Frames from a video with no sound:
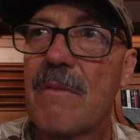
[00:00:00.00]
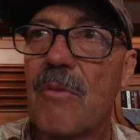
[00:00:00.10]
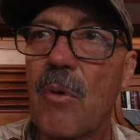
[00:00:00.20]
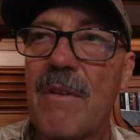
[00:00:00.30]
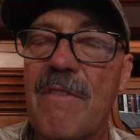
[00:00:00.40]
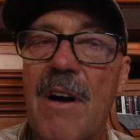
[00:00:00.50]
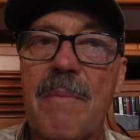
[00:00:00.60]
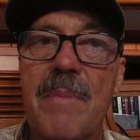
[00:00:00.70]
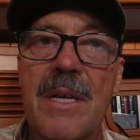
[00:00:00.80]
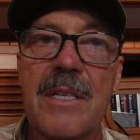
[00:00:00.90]

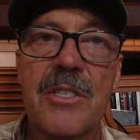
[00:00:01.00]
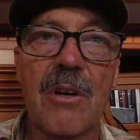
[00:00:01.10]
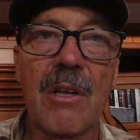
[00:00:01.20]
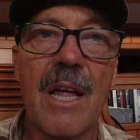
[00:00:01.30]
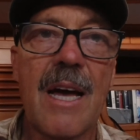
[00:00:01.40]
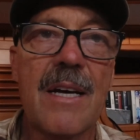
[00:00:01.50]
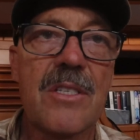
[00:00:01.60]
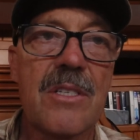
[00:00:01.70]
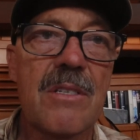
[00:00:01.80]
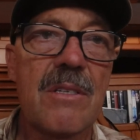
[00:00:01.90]
45 minutes or
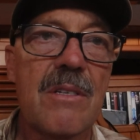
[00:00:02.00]
less